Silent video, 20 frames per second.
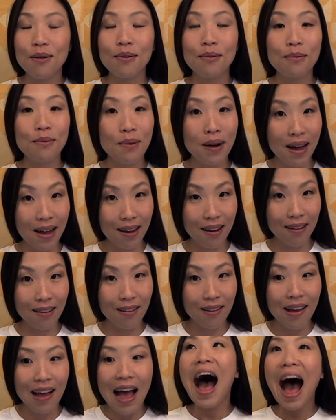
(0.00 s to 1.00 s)
Well,
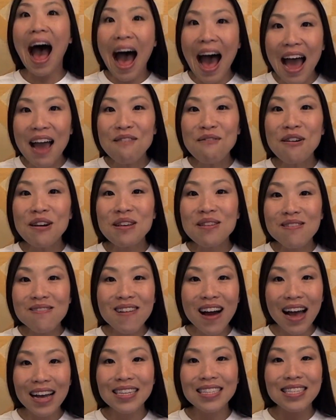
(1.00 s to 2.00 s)
I want you
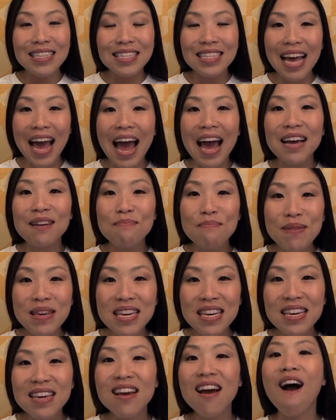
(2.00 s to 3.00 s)
guys to tag
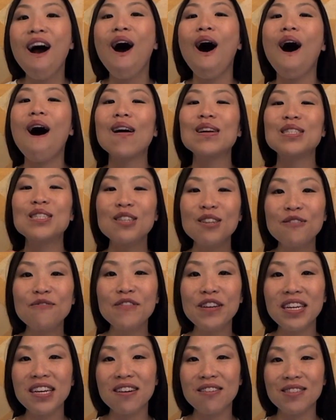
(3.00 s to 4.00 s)
me on your
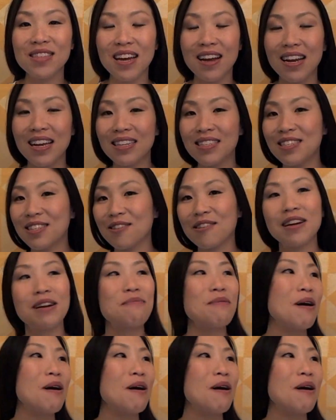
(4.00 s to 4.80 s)
videos on Instagram.